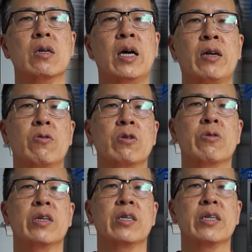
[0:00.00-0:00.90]
I don't know
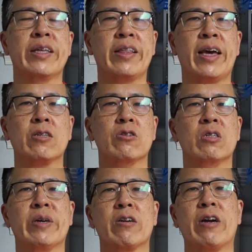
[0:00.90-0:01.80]
the actual
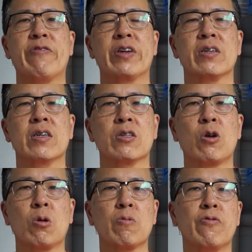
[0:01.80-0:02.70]
cinematographic
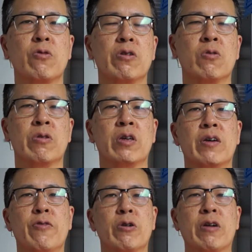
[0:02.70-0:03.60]
term for it, or the
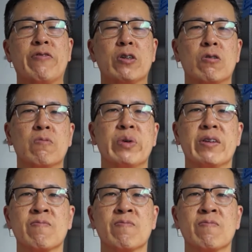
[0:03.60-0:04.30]
photographic term, but